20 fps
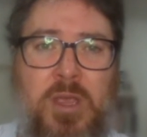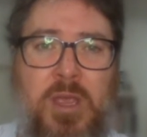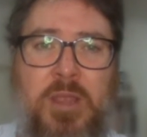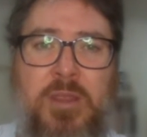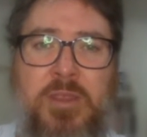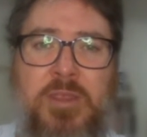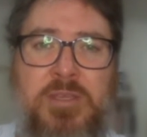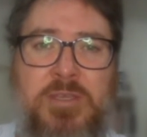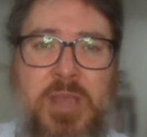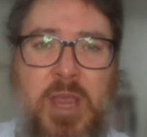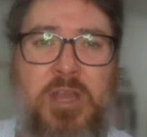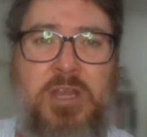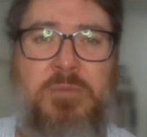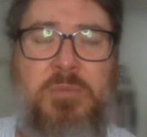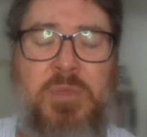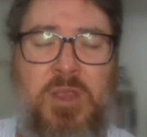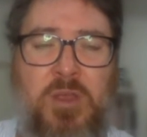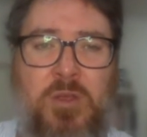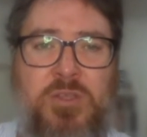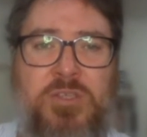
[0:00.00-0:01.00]
There's going
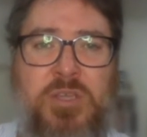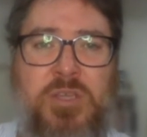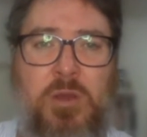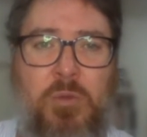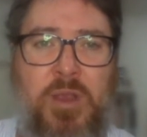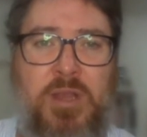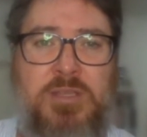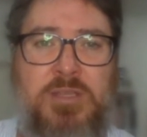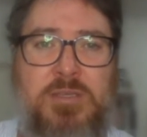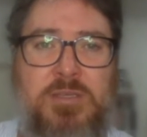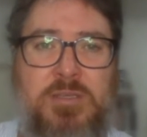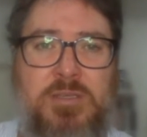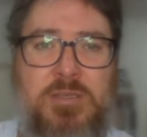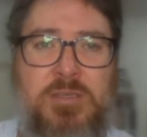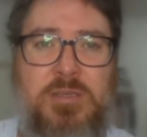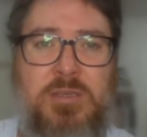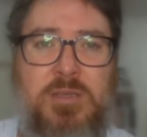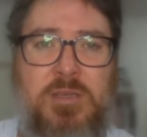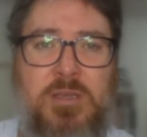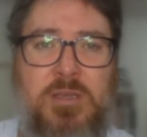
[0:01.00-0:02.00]
to be consequences.